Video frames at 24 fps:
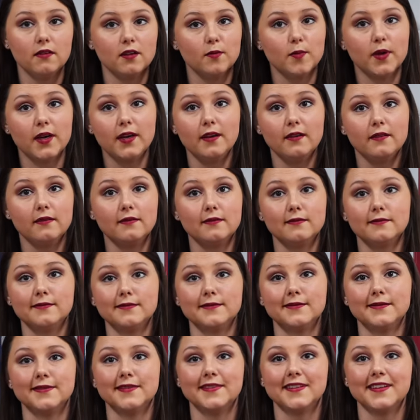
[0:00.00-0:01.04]
I mean,
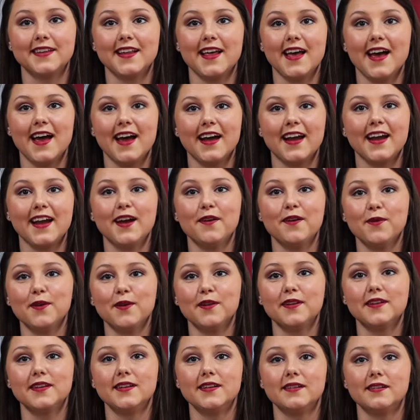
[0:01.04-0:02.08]
I can't
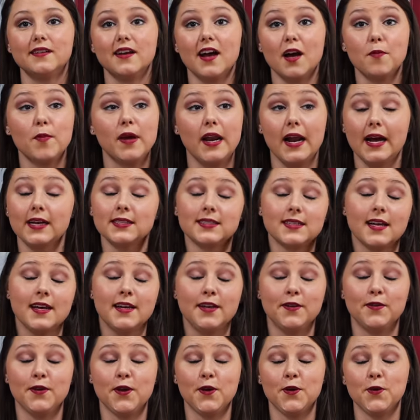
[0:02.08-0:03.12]
really, I mean, right. I say
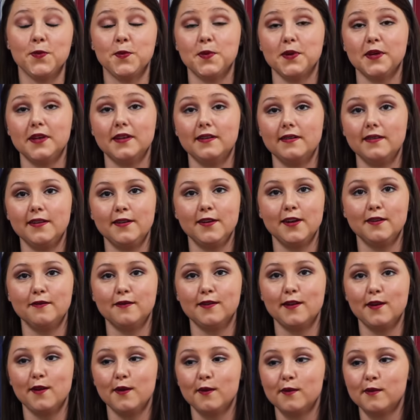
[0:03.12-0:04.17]
you do, but you never
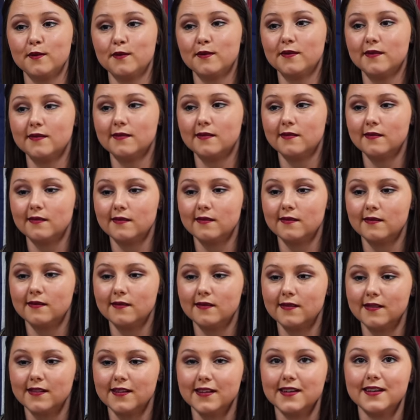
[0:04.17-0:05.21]
know. I was
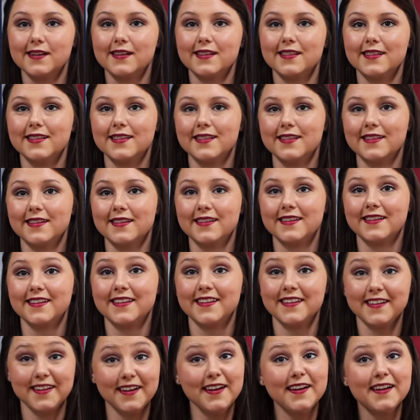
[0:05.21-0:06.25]
pleased with it.
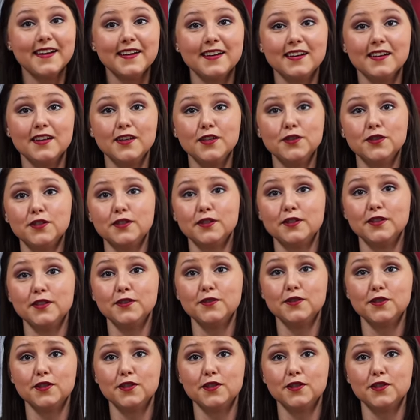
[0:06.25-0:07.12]
Yeah. If I didn't think it was